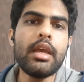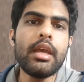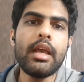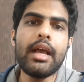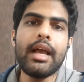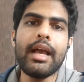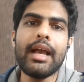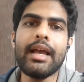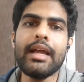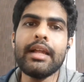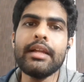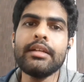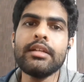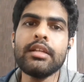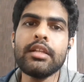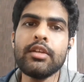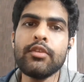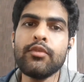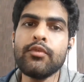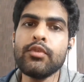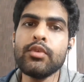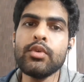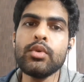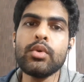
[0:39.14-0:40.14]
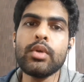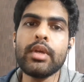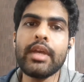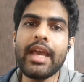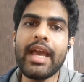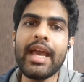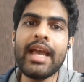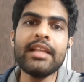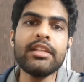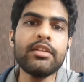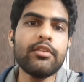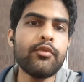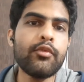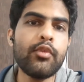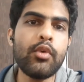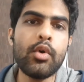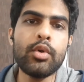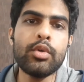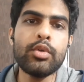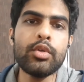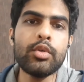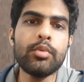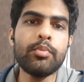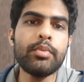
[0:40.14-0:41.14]
and if you can
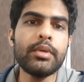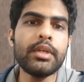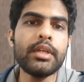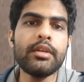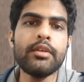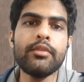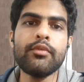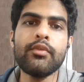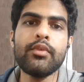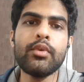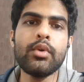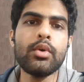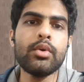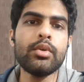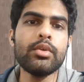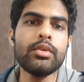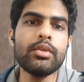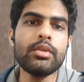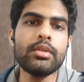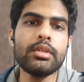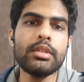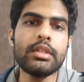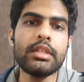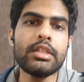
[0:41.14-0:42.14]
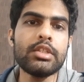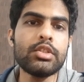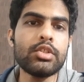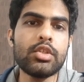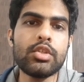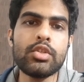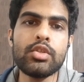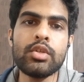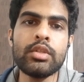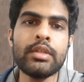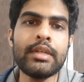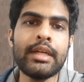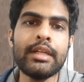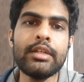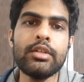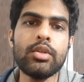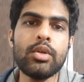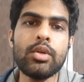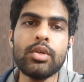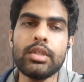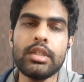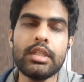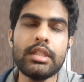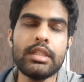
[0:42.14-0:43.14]
afford to pay for teachers on
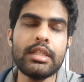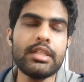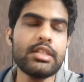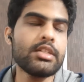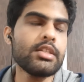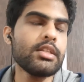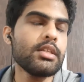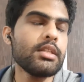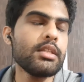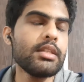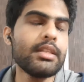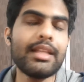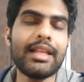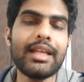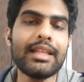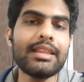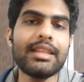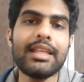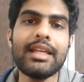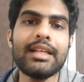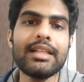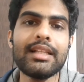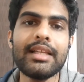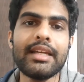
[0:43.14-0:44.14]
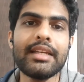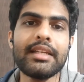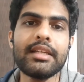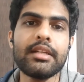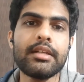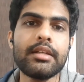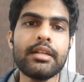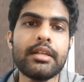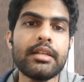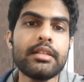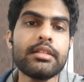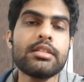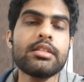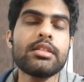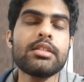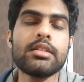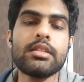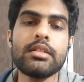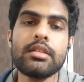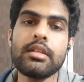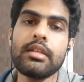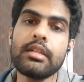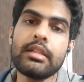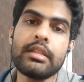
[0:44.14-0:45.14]
italki, there's nothing like it.
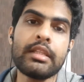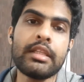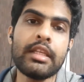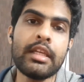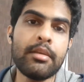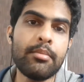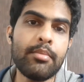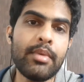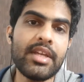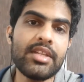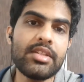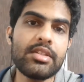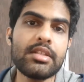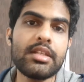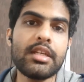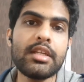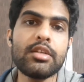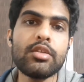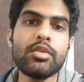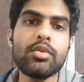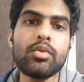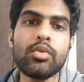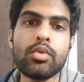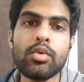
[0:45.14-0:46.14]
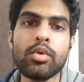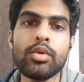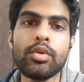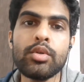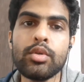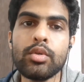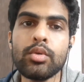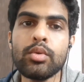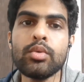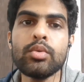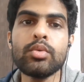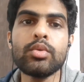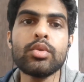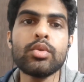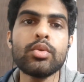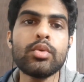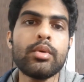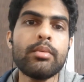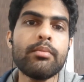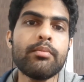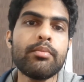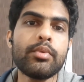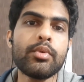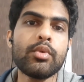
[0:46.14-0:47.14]
It's the best thing you could do to
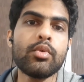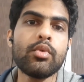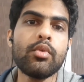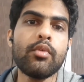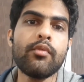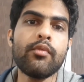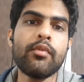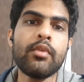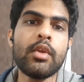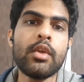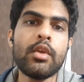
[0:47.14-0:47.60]
improve